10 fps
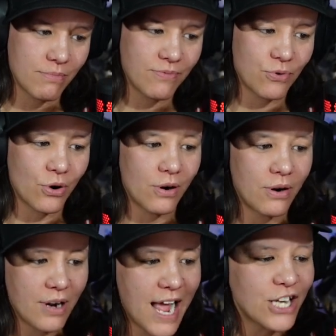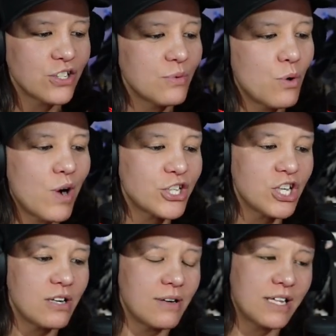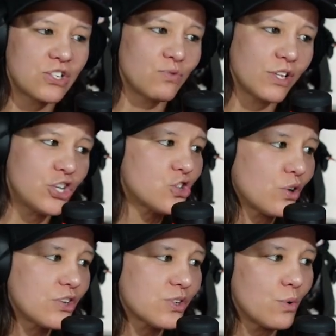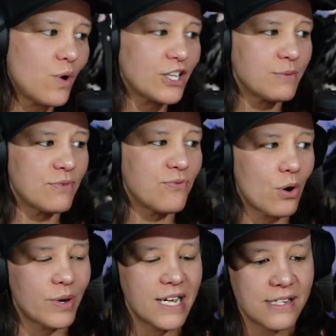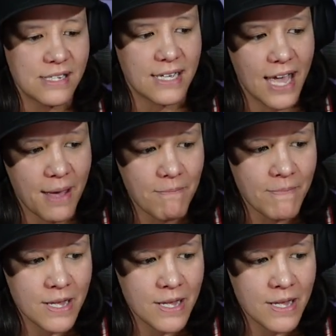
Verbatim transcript: before Actually, we'll watch it. It's really short, so we'll watch it before we get into the game.